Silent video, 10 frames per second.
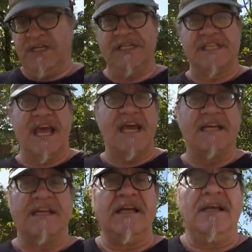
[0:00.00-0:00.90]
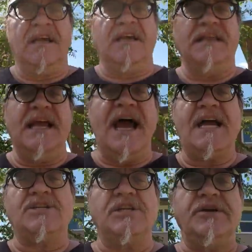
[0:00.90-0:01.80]
is that they
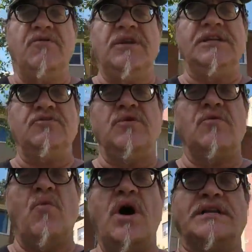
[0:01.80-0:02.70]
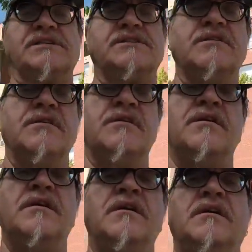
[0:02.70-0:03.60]
actually only do it once,
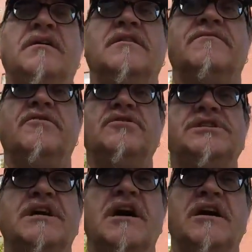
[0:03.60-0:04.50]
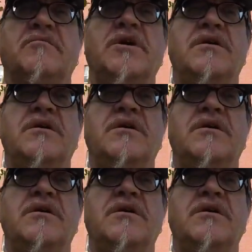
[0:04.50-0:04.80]
the first time,